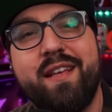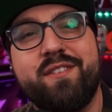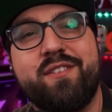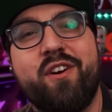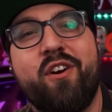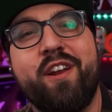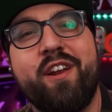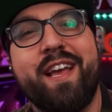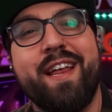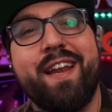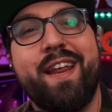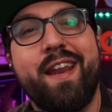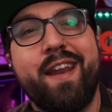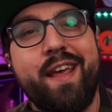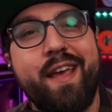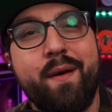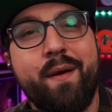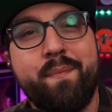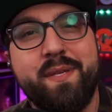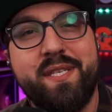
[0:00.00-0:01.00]
starting at 8
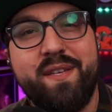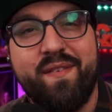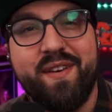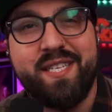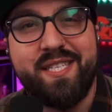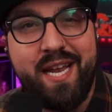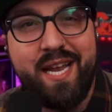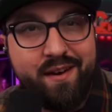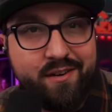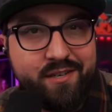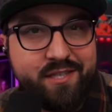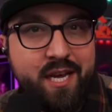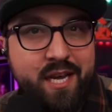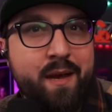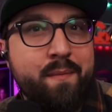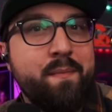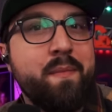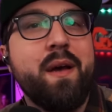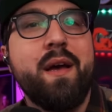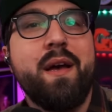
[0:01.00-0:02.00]
a.m pacific standard
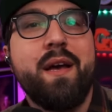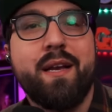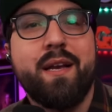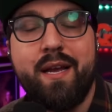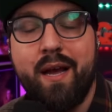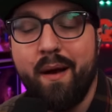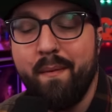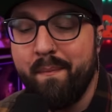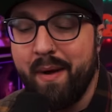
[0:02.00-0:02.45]
time come